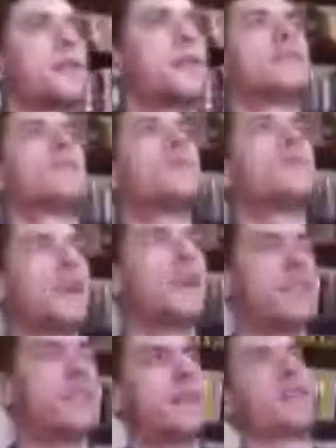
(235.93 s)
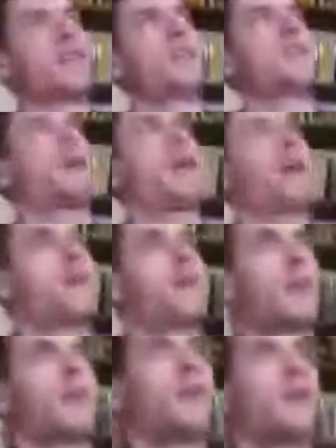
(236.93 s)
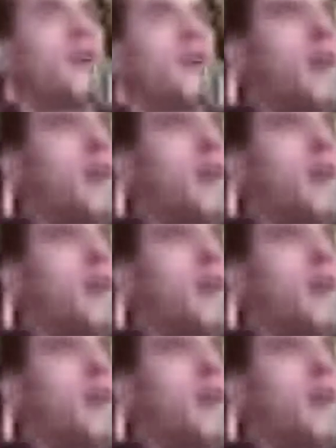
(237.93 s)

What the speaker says: been really thinking a lot about the